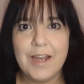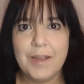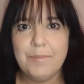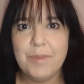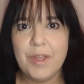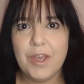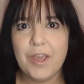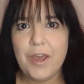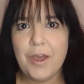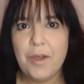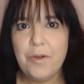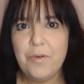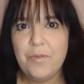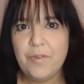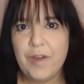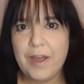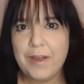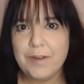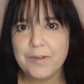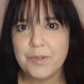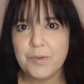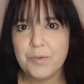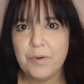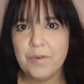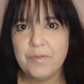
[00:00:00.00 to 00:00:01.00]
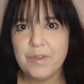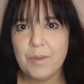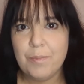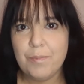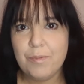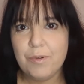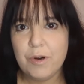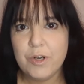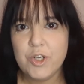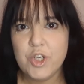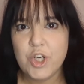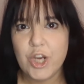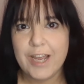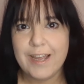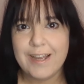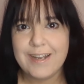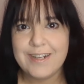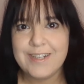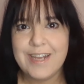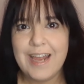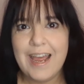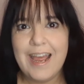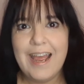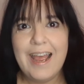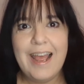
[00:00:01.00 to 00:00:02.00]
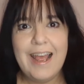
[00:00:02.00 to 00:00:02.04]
I'm the co-founder of the project.